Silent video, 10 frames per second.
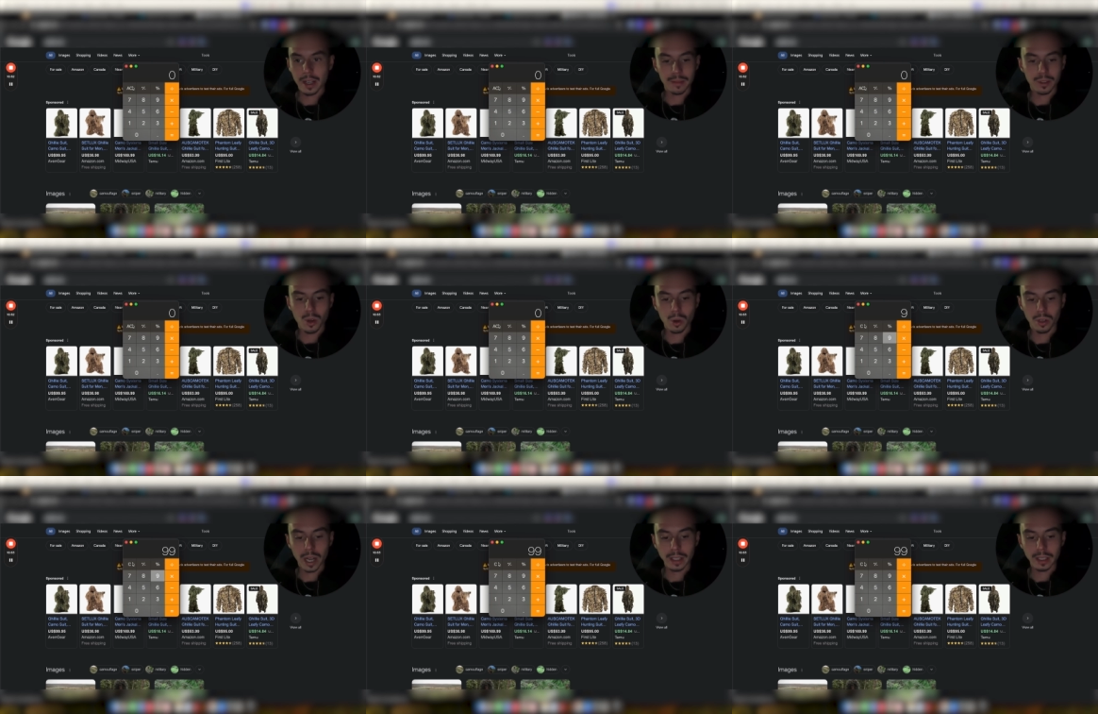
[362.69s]
If you go to
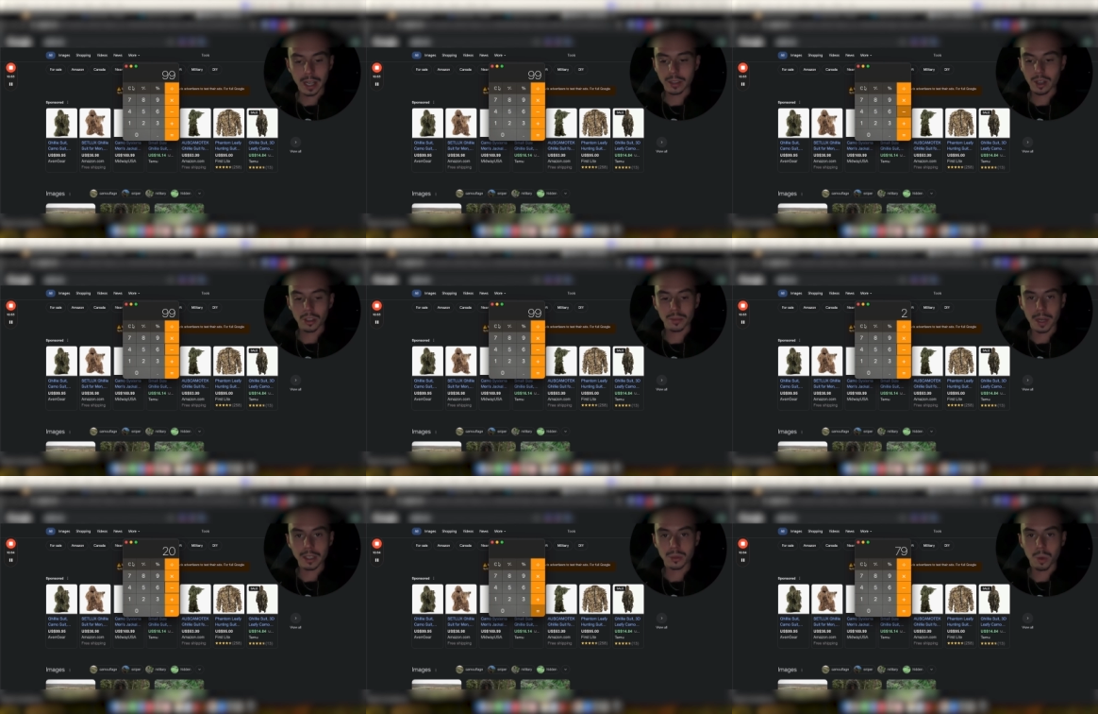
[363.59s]
$99
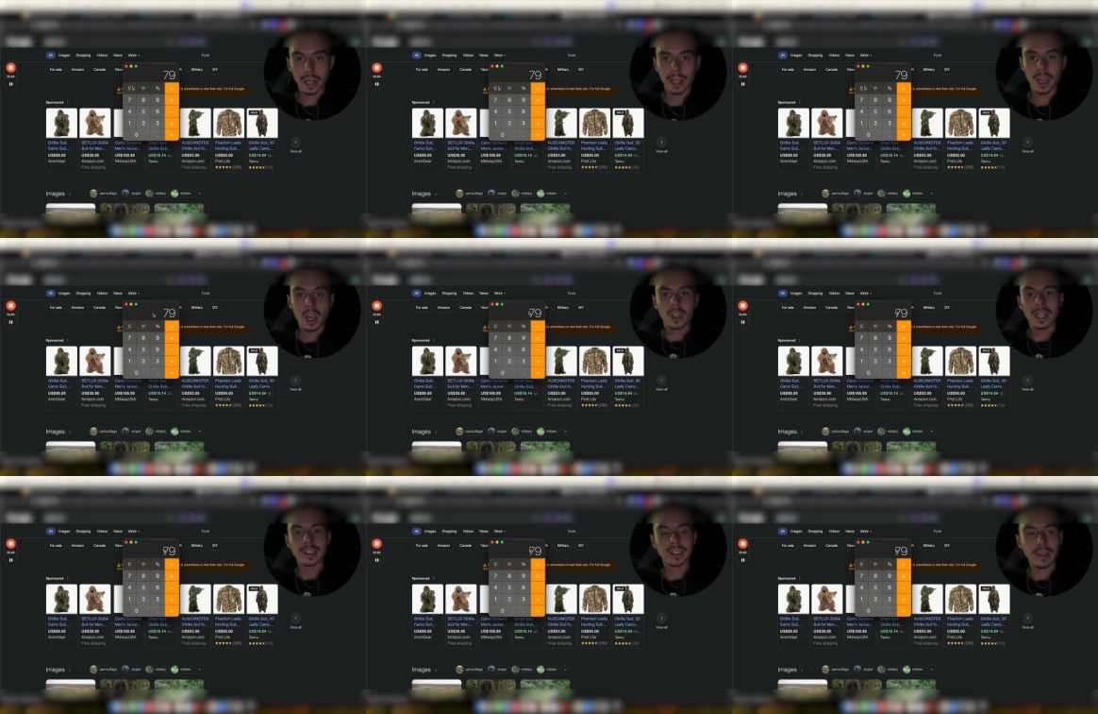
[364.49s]
minus 20, you
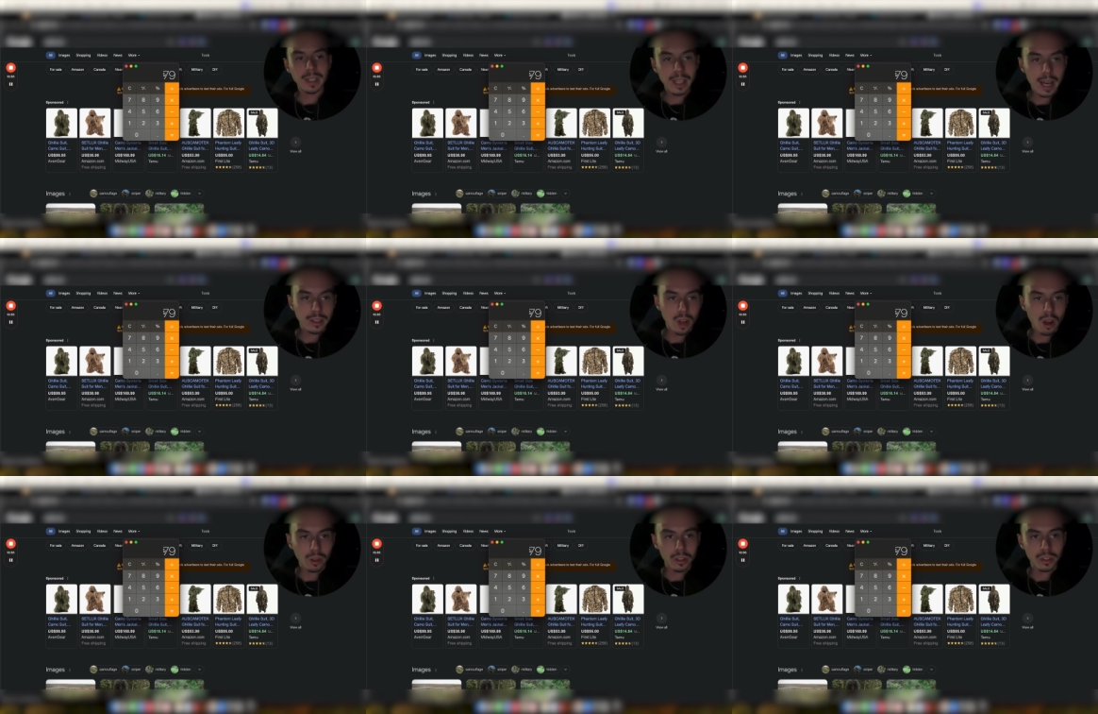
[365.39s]
get
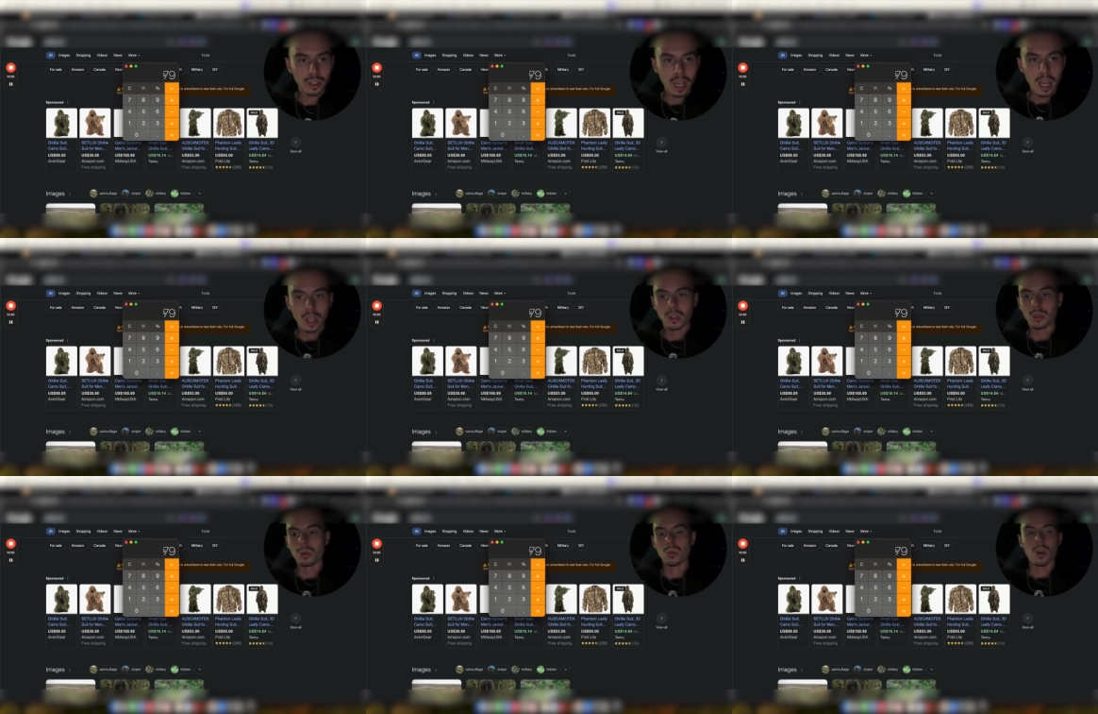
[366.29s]
$79
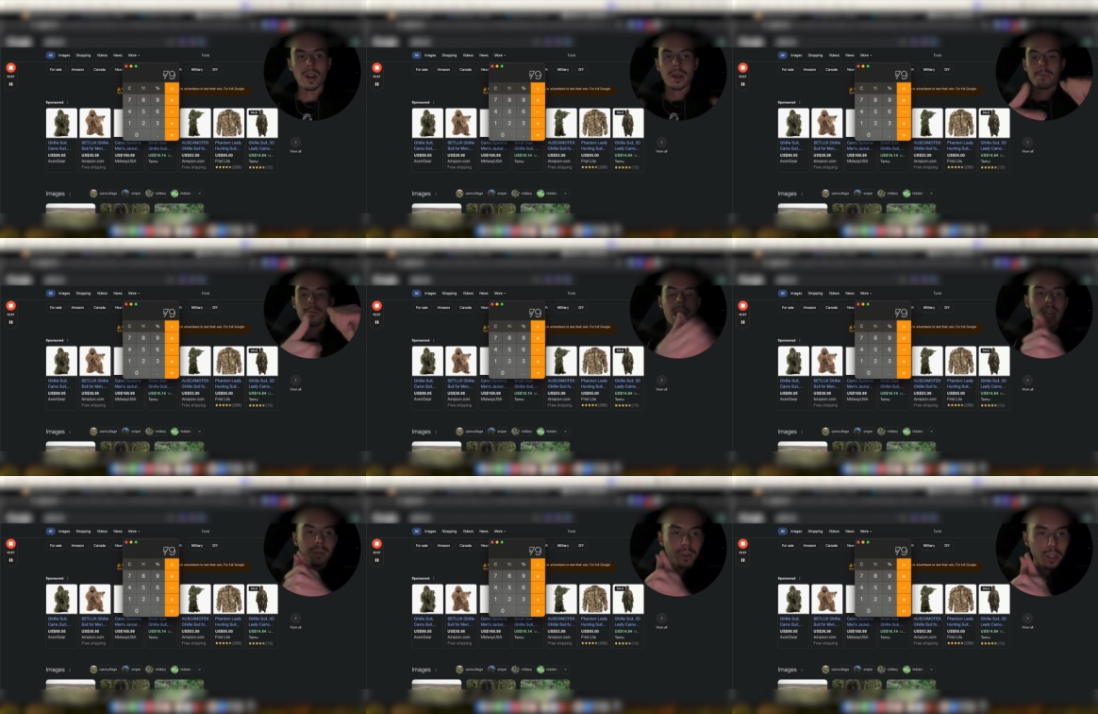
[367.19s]
to pay
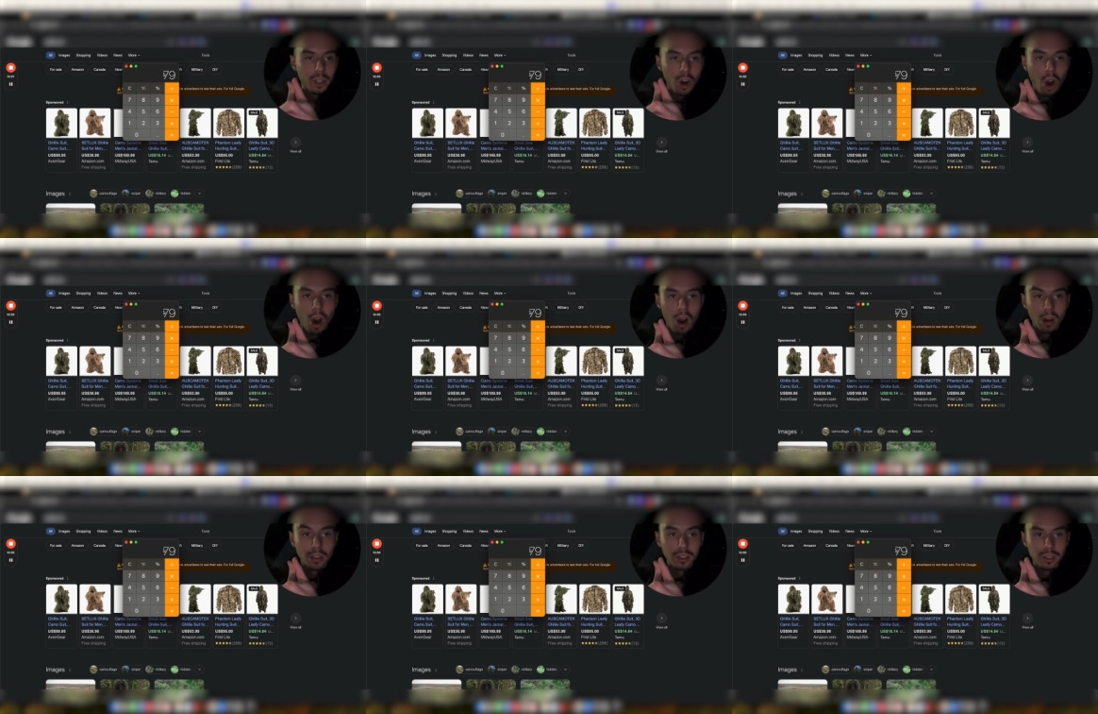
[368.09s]
for your
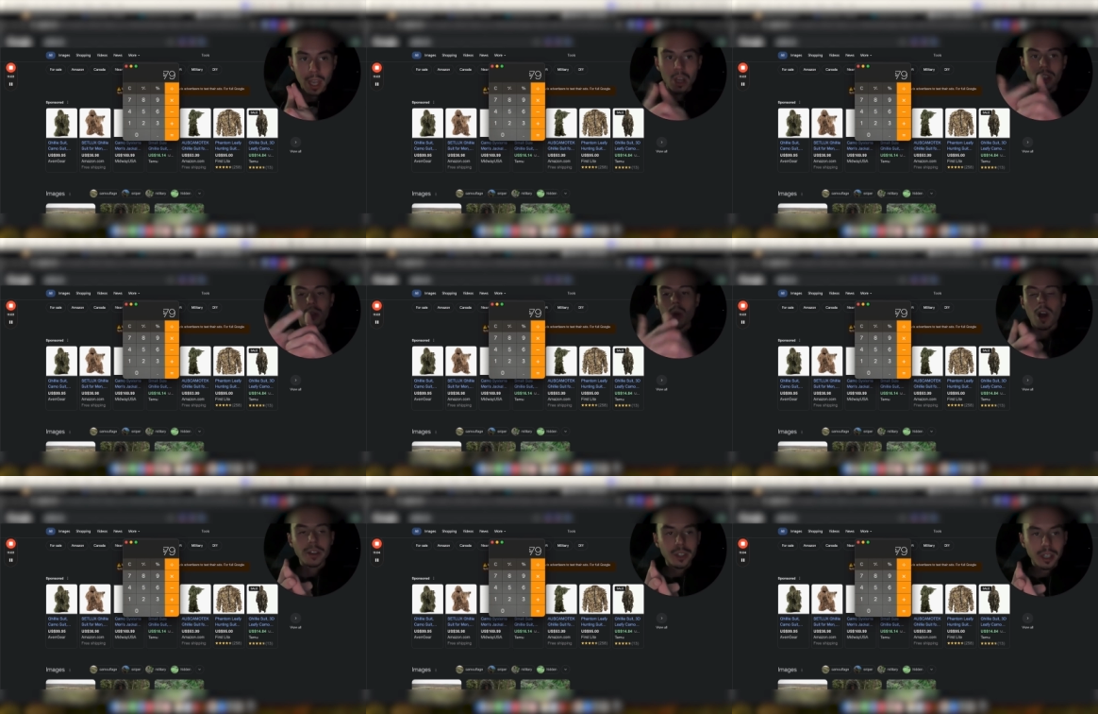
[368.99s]
cogs, to
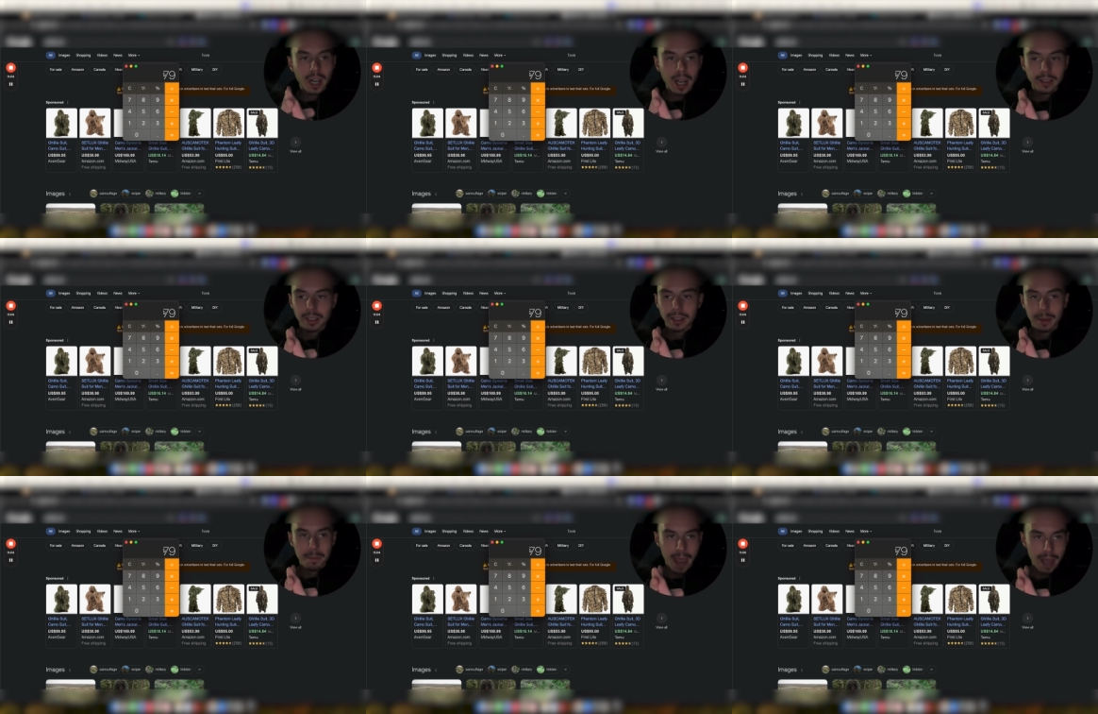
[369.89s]
undercut this
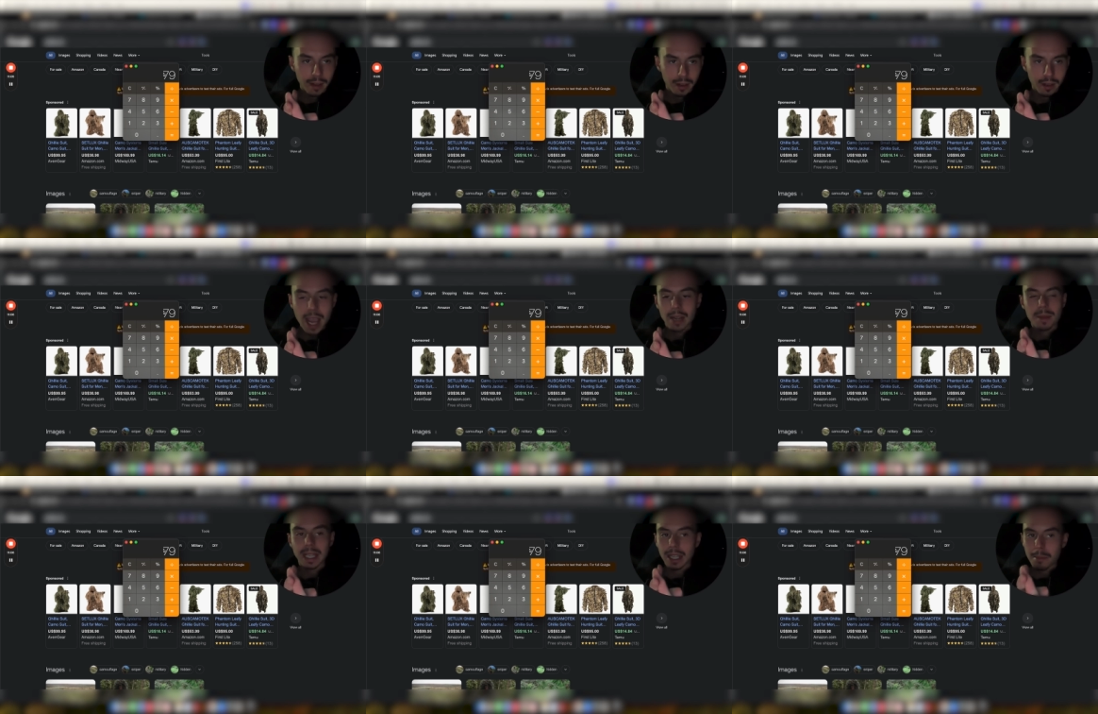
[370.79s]
competitor and
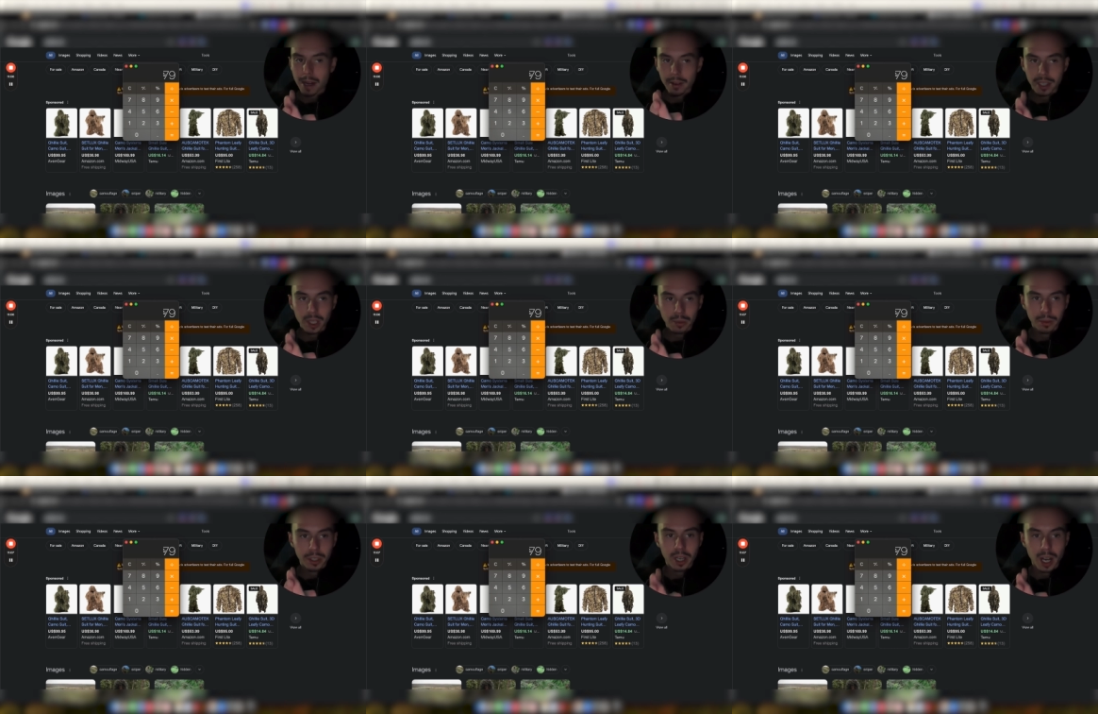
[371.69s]
make it a better deal for
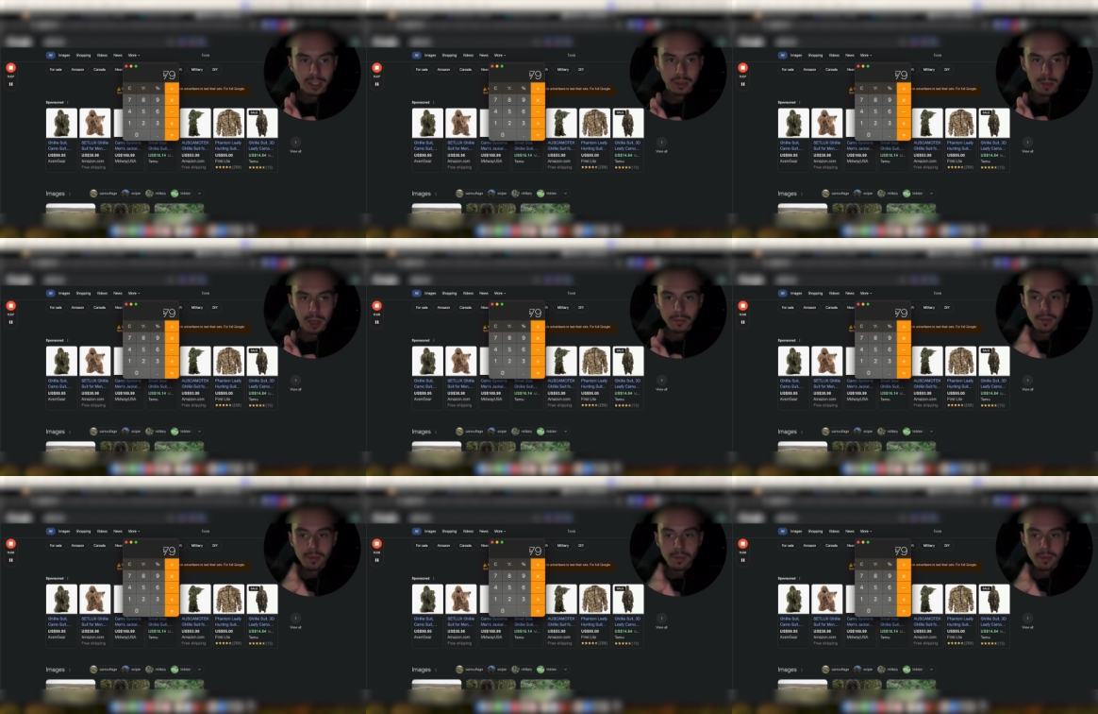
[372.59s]
your customer.